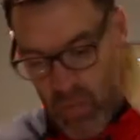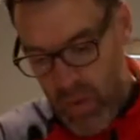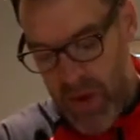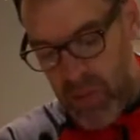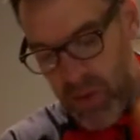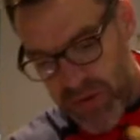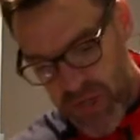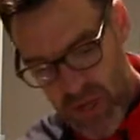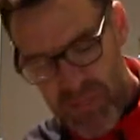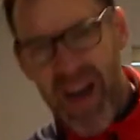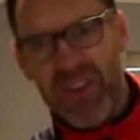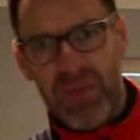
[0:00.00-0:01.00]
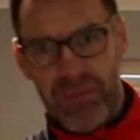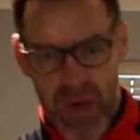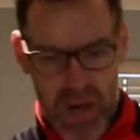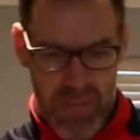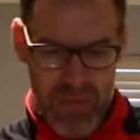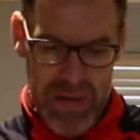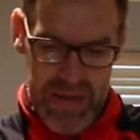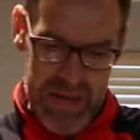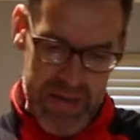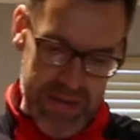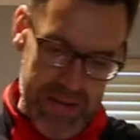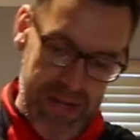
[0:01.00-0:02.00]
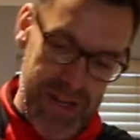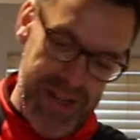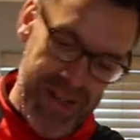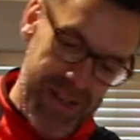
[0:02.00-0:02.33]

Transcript: When it wants to come out, it's burnt my bloody hands.